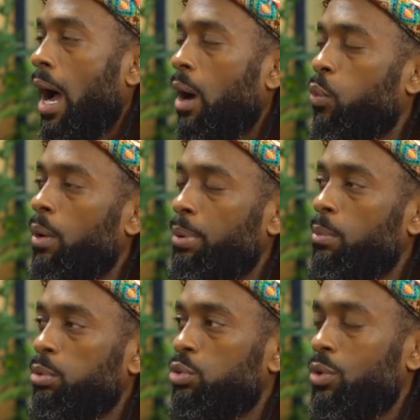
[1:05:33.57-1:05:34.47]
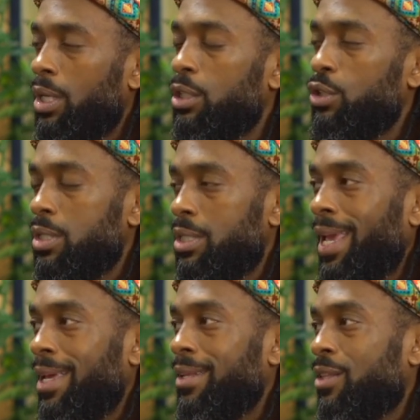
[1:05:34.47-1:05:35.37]
I want people to
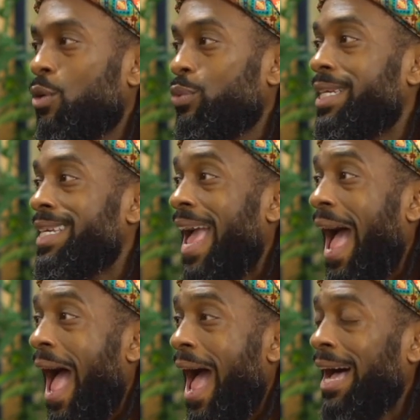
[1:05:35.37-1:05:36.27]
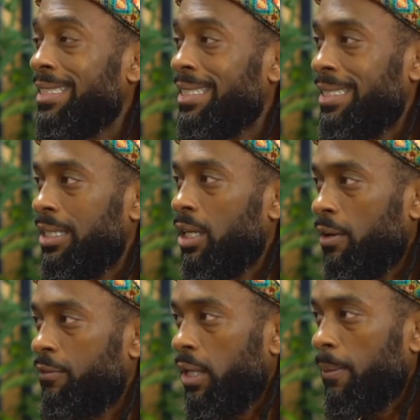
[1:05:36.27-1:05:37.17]
understand the reality
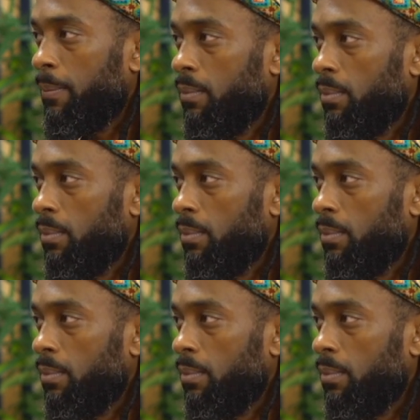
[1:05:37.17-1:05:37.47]
of it.